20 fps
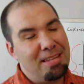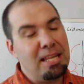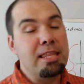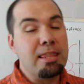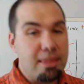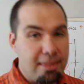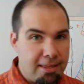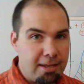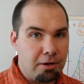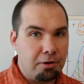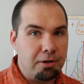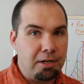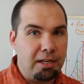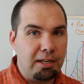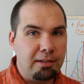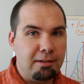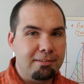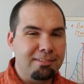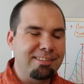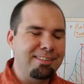in
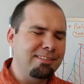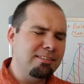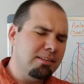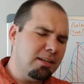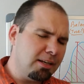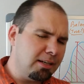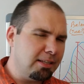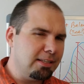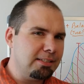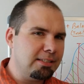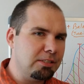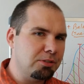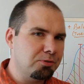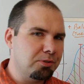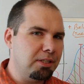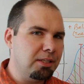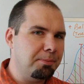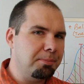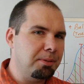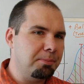theory. None of this has
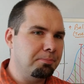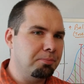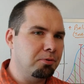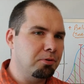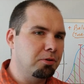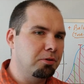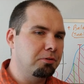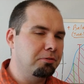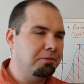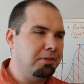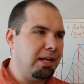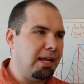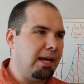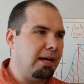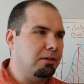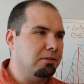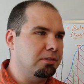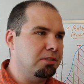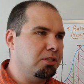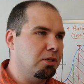really been proven
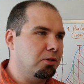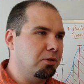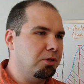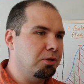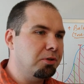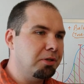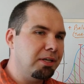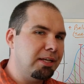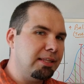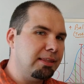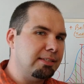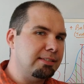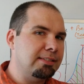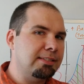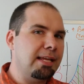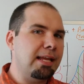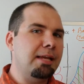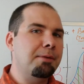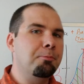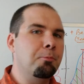out, so you could get the
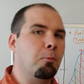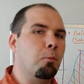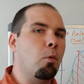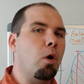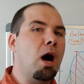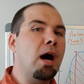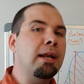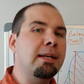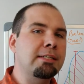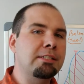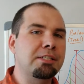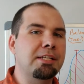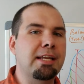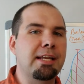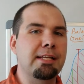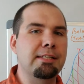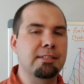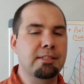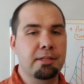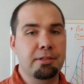same wattage
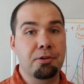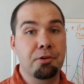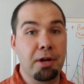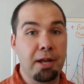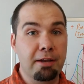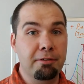gains on your